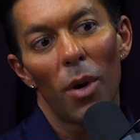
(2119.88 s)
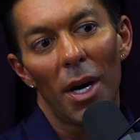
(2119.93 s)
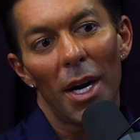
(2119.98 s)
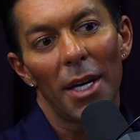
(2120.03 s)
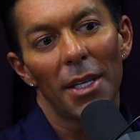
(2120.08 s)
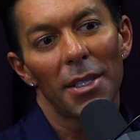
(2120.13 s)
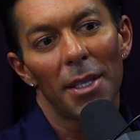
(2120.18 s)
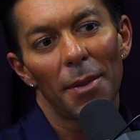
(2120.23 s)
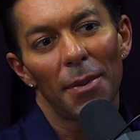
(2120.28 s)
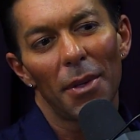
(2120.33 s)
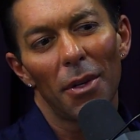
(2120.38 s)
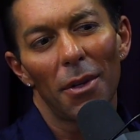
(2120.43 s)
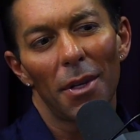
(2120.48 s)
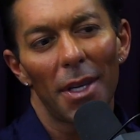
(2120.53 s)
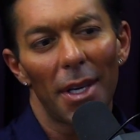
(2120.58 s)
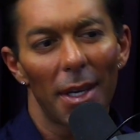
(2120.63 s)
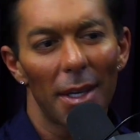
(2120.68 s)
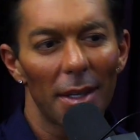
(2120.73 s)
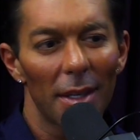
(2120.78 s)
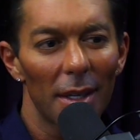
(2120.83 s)
when I accepted,
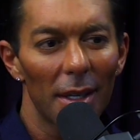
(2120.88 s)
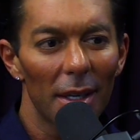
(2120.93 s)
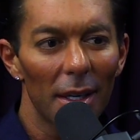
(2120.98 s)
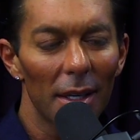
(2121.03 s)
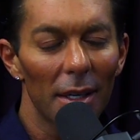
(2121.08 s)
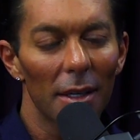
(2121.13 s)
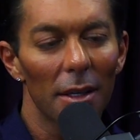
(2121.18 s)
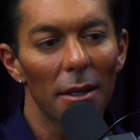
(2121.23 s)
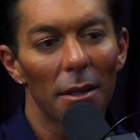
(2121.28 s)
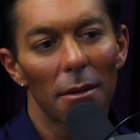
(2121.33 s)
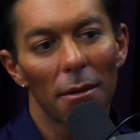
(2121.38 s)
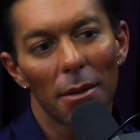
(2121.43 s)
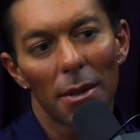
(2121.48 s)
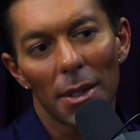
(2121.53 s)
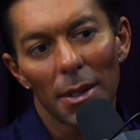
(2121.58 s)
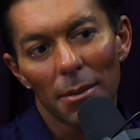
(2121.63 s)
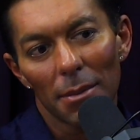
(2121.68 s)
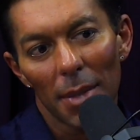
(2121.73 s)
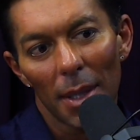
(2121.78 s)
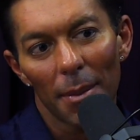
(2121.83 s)
okay, you know
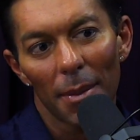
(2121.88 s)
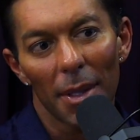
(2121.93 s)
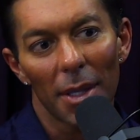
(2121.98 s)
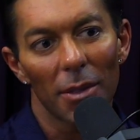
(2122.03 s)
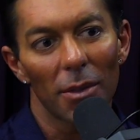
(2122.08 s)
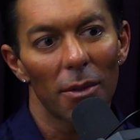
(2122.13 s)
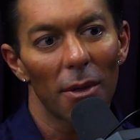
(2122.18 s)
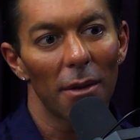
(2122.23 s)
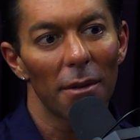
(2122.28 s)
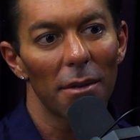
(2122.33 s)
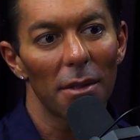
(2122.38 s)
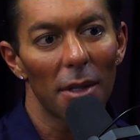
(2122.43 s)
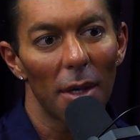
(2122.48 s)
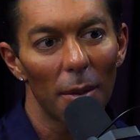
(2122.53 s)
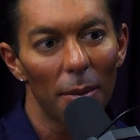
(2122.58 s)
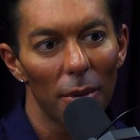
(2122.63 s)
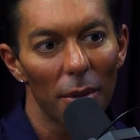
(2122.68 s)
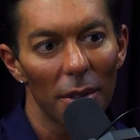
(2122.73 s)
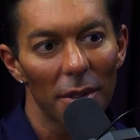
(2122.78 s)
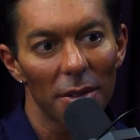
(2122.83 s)
what, maybe I do have a
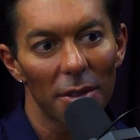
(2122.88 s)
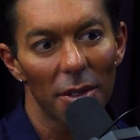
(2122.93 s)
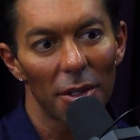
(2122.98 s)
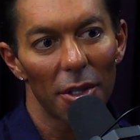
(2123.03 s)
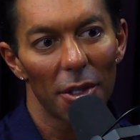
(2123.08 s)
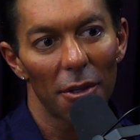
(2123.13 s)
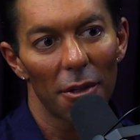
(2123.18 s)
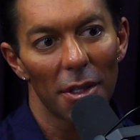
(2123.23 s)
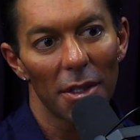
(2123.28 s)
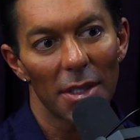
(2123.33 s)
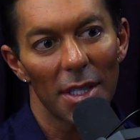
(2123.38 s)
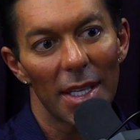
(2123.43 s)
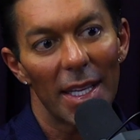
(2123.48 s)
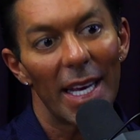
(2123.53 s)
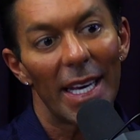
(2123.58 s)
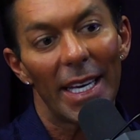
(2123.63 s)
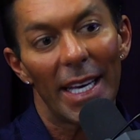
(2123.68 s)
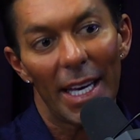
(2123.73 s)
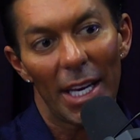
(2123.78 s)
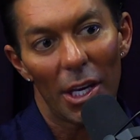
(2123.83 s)
couple insecurities, and
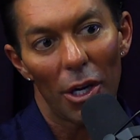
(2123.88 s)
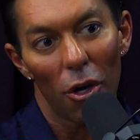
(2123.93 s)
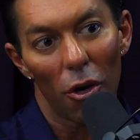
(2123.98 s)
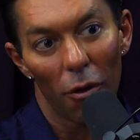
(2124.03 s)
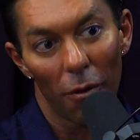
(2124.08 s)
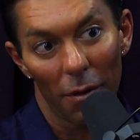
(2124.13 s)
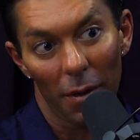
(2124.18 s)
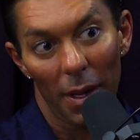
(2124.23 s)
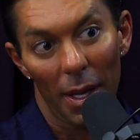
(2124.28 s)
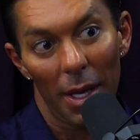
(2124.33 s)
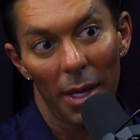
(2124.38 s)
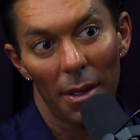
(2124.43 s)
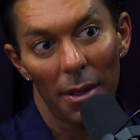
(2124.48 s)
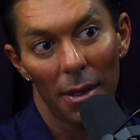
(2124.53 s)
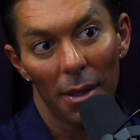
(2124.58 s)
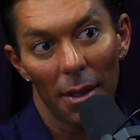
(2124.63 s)
then getting over that,